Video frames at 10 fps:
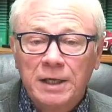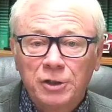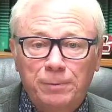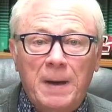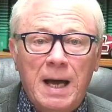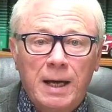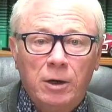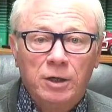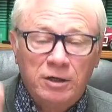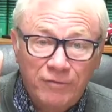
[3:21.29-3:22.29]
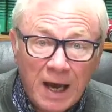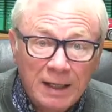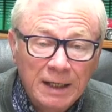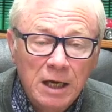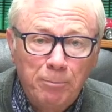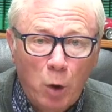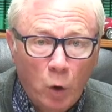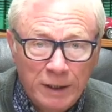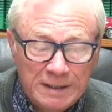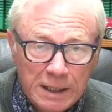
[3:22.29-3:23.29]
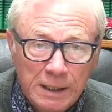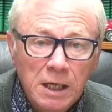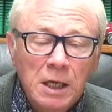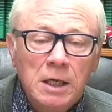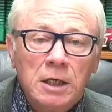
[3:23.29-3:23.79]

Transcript: inspired, divinely appointed